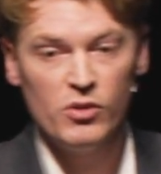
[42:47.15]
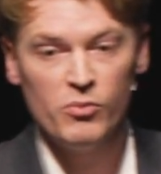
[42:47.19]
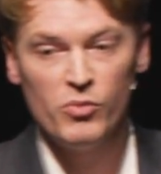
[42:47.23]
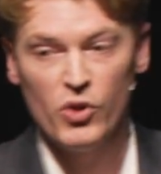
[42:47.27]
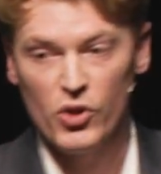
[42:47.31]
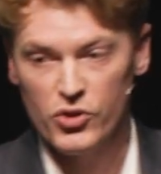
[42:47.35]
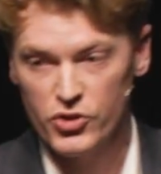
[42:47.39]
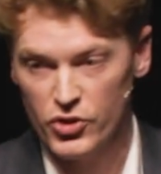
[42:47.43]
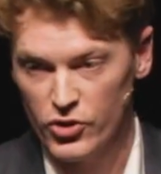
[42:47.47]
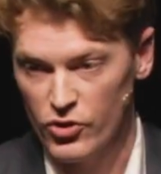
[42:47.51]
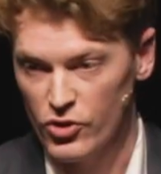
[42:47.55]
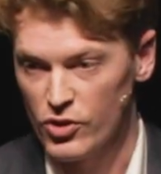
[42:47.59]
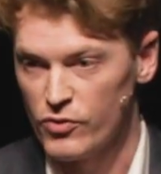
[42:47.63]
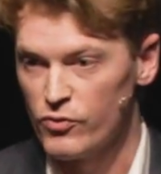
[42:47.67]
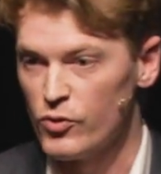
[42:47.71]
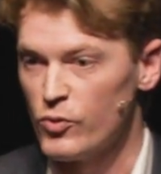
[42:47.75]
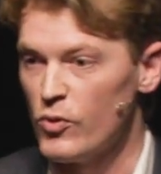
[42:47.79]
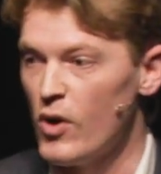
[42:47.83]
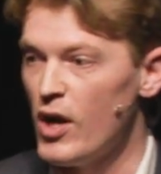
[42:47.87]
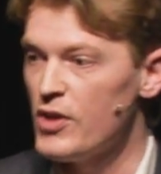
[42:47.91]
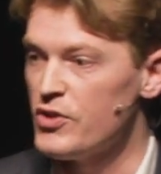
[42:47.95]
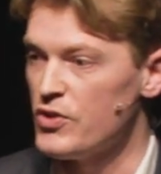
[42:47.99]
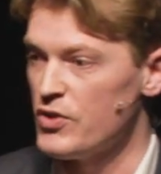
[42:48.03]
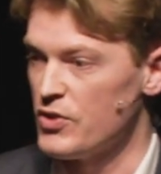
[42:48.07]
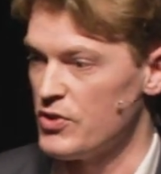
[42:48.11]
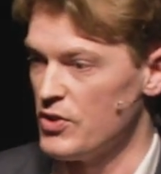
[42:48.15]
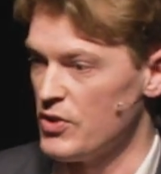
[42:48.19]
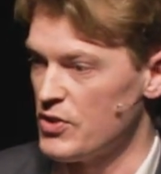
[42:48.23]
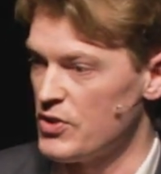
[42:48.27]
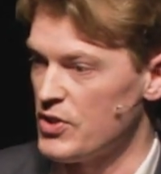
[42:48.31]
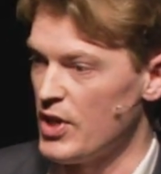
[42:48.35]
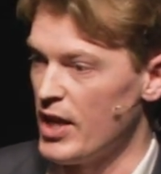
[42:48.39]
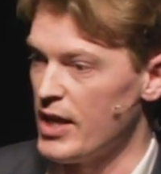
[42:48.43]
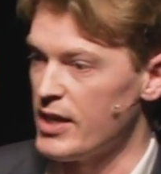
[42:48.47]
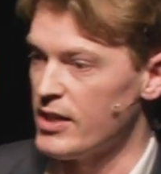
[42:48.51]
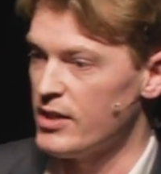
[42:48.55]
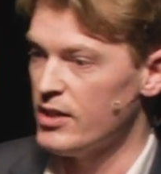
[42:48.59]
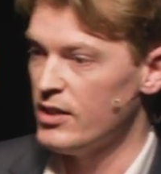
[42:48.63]
Persecuted for righteousness'
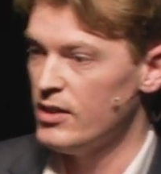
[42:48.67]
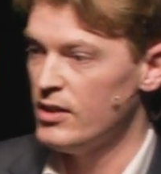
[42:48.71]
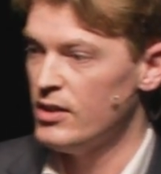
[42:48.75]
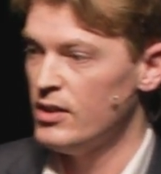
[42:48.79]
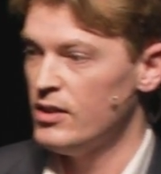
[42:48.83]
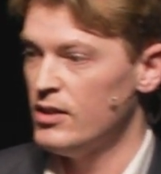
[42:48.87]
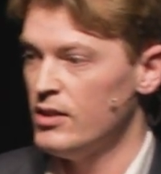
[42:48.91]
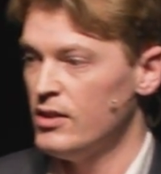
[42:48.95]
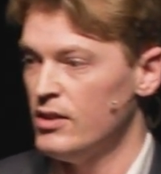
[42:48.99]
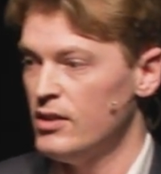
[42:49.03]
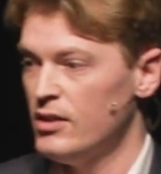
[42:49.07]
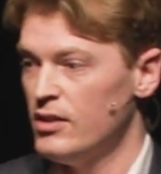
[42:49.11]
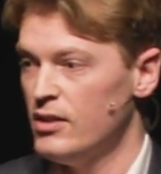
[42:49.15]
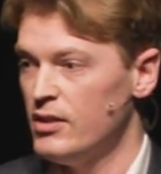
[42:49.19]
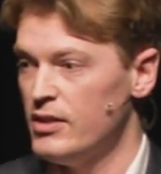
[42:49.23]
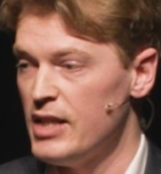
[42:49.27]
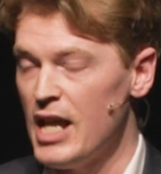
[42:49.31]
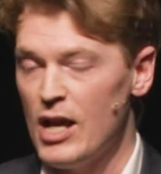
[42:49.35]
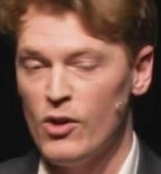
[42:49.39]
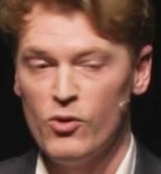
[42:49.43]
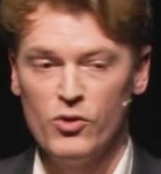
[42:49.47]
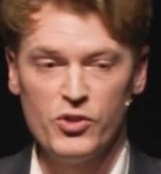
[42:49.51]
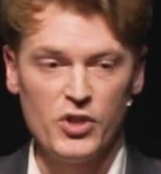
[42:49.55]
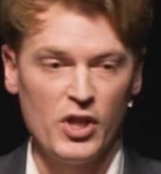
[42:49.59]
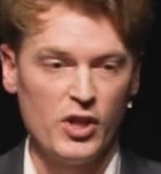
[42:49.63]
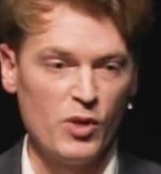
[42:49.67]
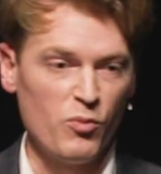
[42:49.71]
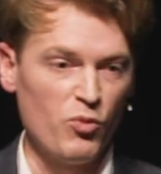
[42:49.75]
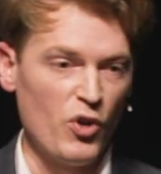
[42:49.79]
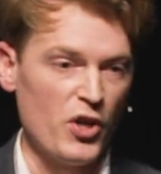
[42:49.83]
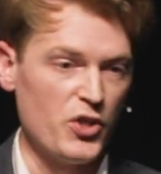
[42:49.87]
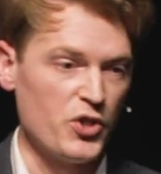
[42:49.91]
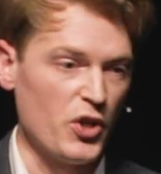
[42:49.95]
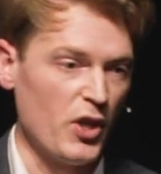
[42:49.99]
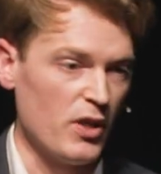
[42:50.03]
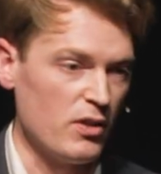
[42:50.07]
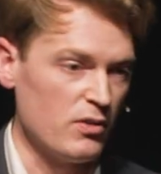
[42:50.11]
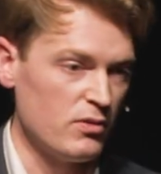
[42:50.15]
sake. Now who's under
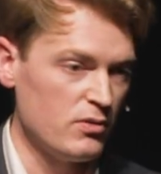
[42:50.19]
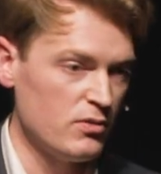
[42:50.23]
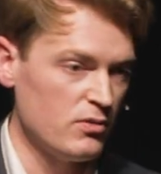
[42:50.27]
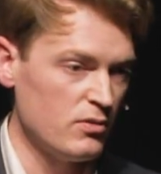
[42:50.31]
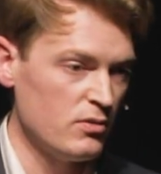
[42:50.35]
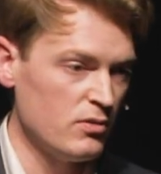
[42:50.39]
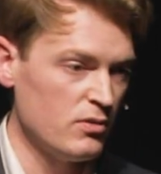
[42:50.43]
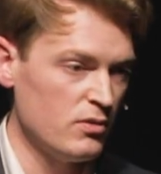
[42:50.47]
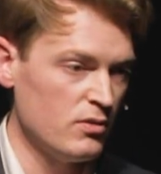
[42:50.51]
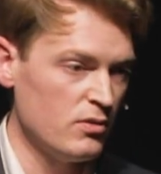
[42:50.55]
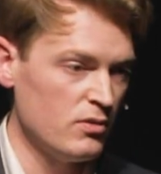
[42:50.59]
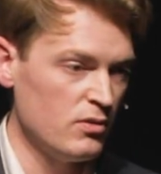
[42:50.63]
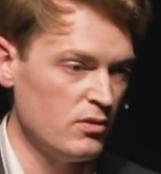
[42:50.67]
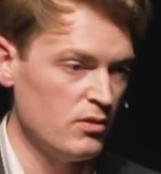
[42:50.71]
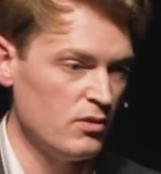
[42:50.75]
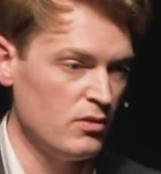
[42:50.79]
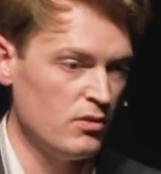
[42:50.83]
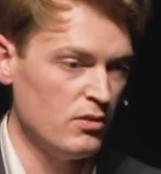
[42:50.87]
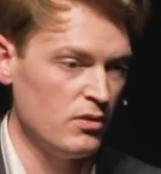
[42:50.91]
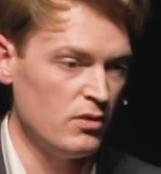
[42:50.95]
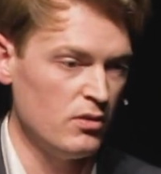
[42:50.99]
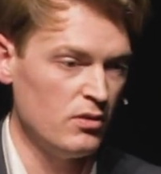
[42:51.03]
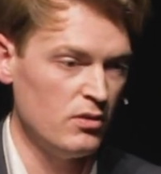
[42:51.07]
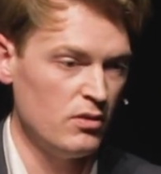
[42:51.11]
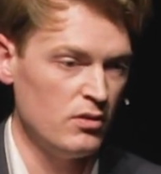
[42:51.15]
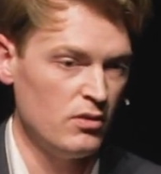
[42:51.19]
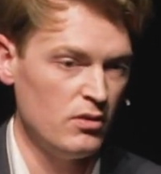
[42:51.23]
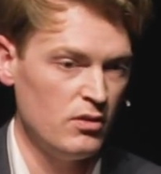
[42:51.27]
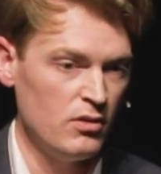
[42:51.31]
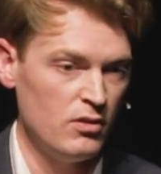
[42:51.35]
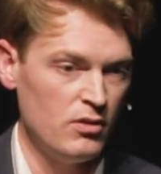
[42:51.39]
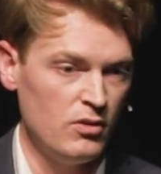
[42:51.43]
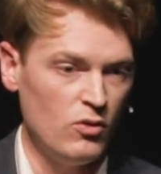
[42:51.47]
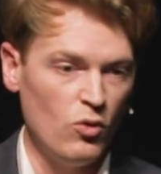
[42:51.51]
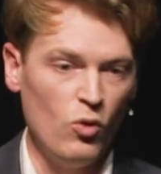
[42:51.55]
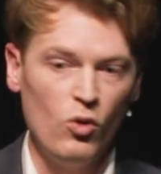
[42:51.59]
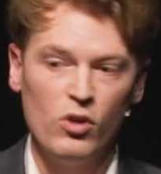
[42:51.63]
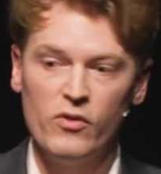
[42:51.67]
pressure?
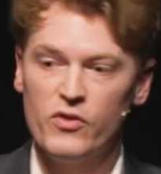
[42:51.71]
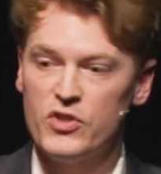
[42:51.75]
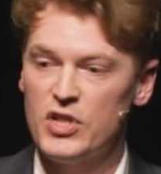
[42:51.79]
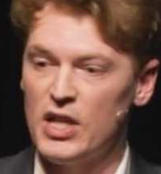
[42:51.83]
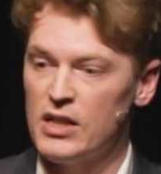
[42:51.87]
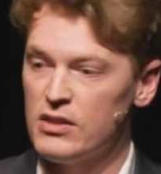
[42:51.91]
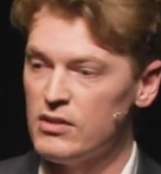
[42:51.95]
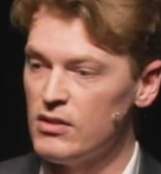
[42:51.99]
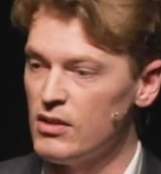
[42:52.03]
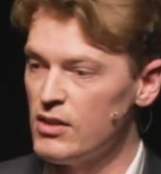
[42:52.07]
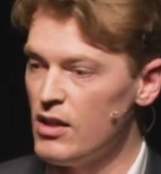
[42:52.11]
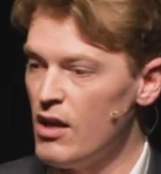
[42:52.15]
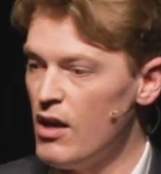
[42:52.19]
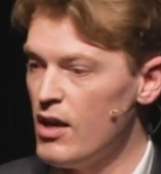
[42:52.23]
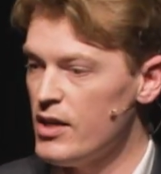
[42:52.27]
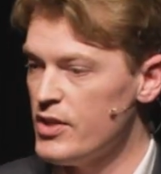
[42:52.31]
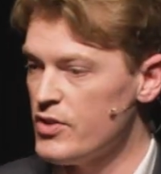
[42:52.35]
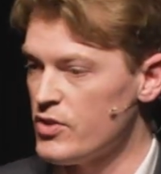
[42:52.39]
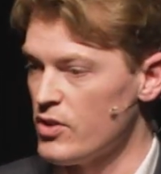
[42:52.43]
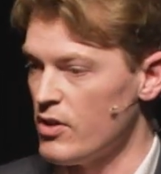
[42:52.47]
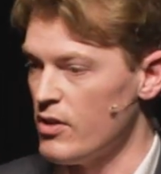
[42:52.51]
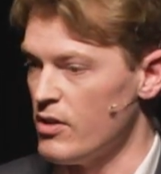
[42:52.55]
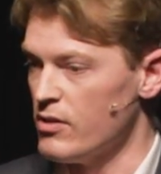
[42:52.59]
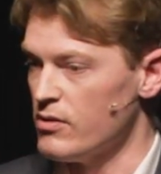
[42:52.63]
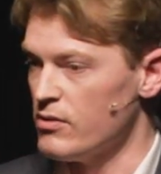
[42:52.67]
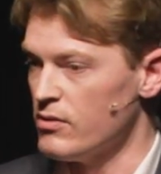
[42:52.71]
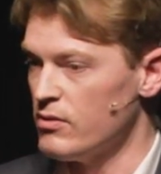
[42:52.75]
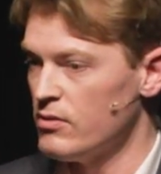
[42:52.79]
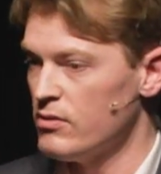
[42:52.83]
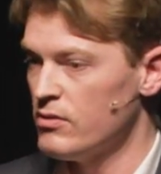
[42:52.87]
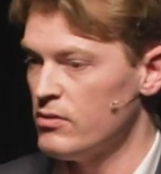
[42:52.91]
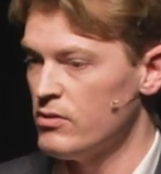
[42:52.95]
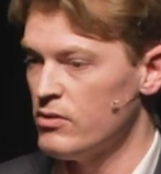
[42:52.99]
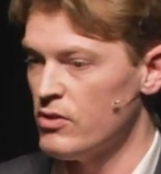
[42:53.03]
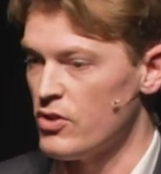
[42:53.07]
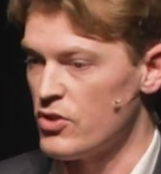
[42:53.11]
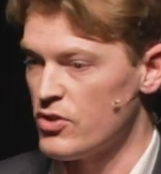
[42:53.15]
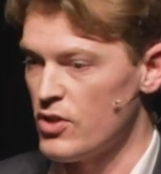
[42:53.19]
All of a sudden, the light is on.
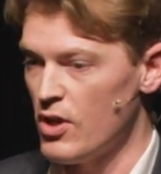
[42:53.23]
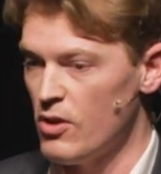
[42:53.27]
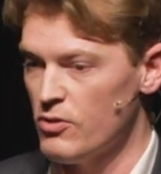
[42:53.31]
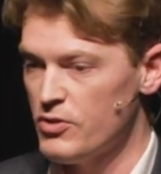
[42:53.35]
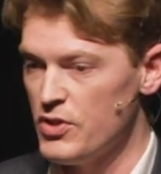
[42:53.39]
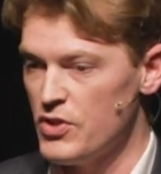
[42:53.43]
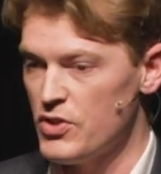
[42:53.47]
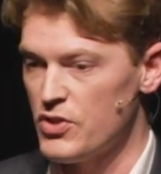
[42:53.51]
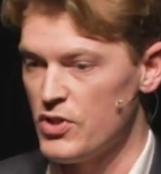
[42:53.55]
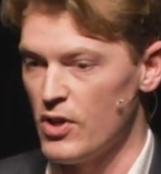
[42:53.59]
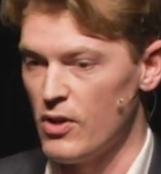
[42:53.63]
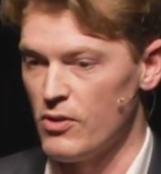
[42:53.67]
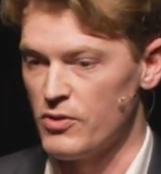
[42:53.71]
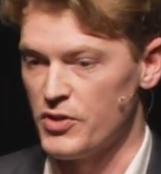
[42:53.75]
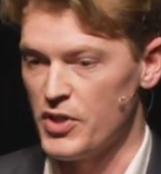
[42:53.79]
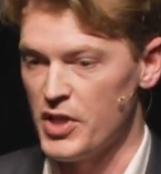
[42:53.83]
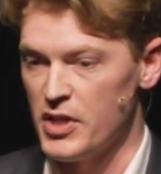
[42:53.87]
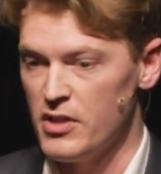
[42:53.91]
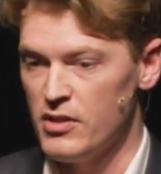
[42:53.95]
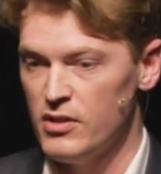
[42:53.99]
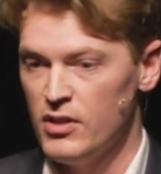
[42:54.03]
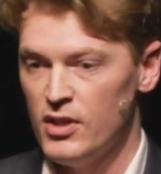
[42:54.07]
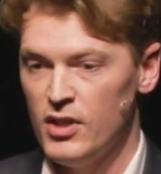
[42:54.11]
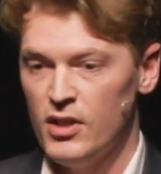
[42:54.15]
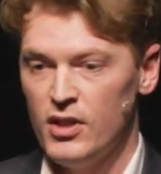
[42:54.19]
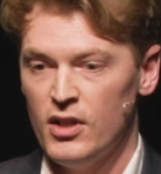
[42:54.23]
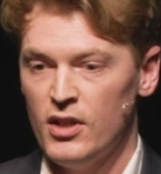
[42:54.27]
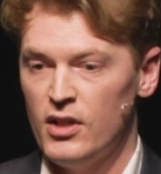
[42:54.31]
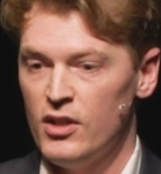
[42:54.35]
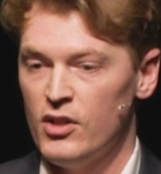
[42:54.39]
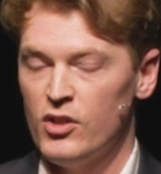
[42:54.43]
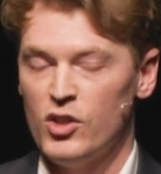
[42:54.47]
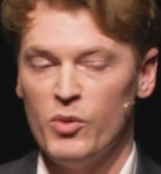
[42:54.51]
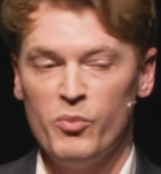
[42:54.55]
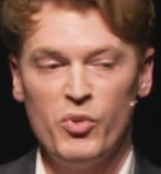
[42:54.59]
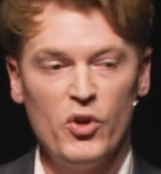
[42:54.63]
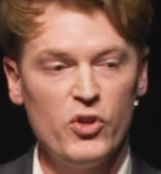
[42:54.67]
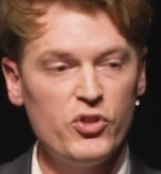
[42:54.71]
The salt is salty.
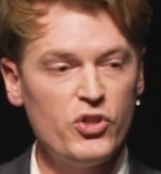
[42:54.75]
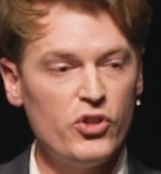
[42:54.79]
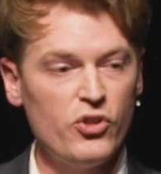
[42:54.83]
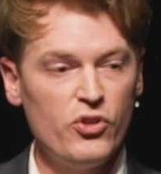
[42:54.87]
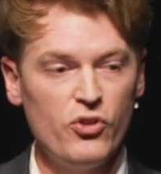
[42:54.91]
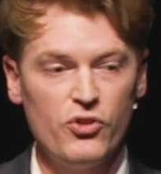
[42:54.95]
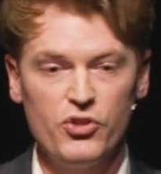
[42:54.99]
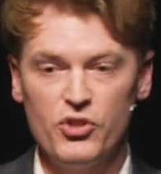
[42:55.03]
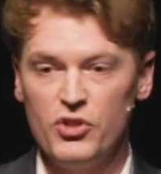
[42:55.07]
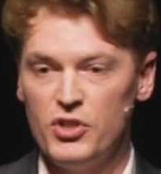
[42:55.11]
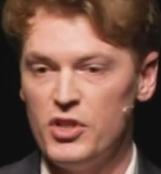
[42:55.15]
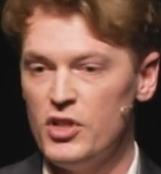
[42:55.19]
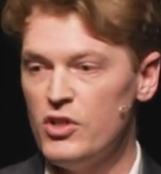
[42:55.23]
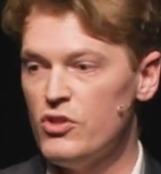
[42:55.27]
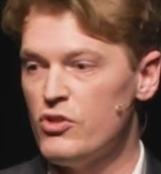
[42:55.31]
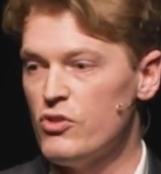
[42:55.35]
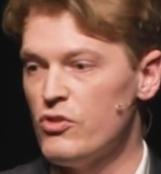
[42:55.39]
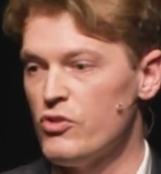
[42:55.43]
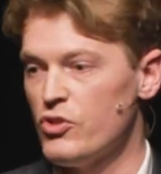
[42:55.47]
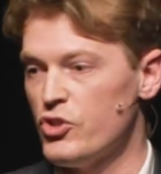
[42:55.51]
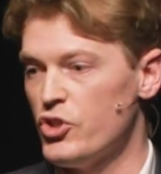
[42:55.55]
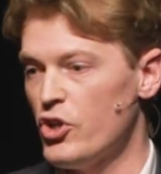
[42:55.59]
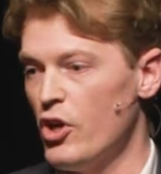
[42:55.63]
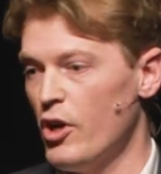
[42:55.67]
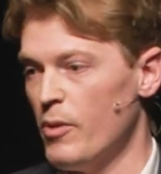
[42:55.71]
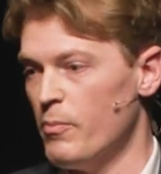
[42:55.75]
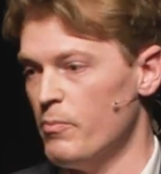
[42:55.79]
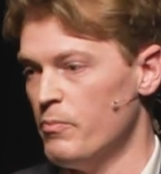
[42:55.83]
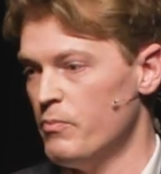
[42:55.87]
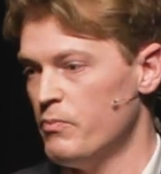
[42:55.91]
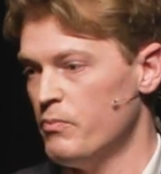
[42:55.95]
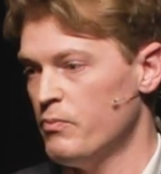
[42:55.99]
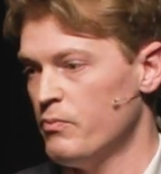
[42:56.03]
The persecution didn't do the job.